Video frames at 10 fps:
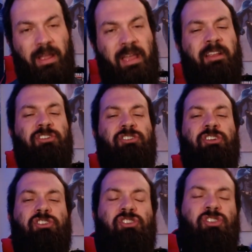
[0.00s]
it is
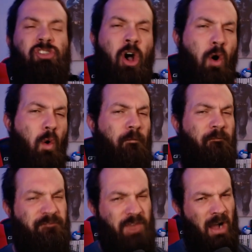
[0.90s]
just so
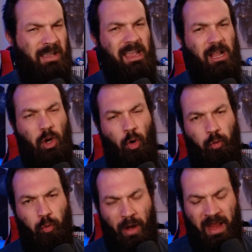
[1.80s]
fucking
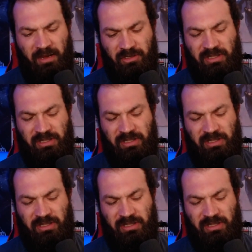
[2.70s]
cringe.